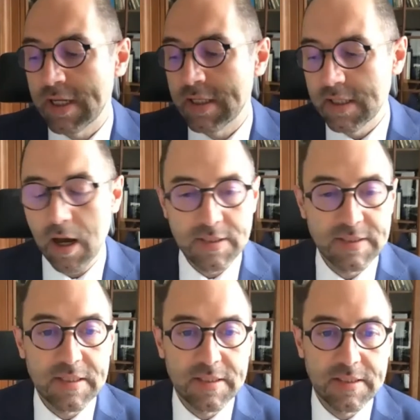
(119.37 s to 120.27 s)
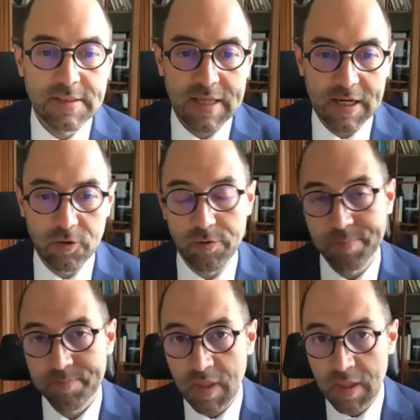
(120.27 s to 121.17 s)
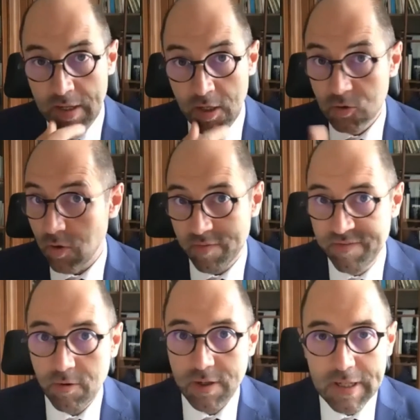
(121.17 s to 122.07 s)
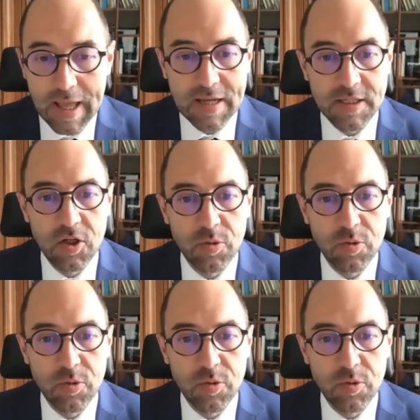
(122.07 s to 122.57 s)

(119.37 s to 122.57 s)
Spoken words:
in the ICT sector. So I'm very glad to